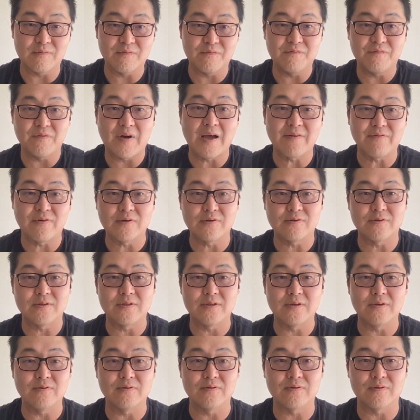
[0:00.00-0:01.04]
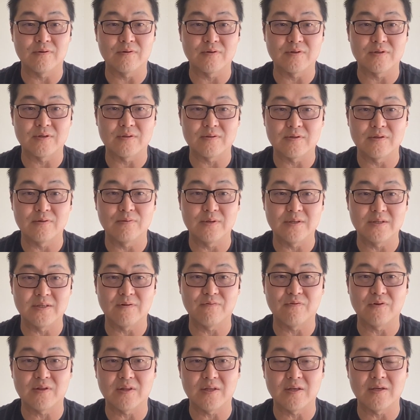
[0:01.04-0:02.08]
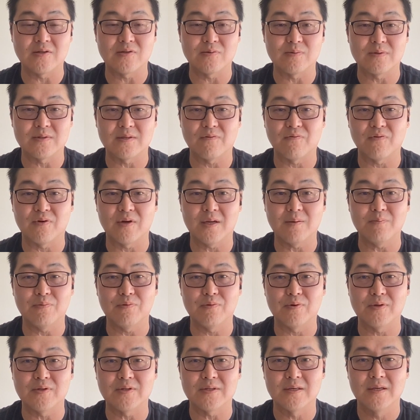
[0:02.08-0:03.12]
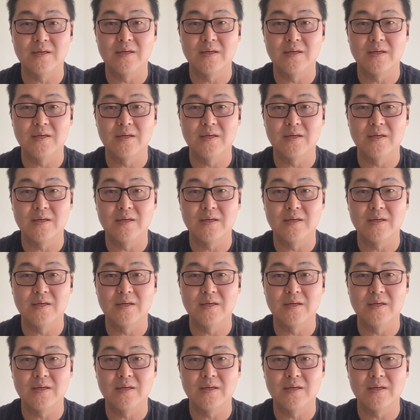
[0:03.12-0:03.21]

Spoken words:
500 users doing different things with different endpoints,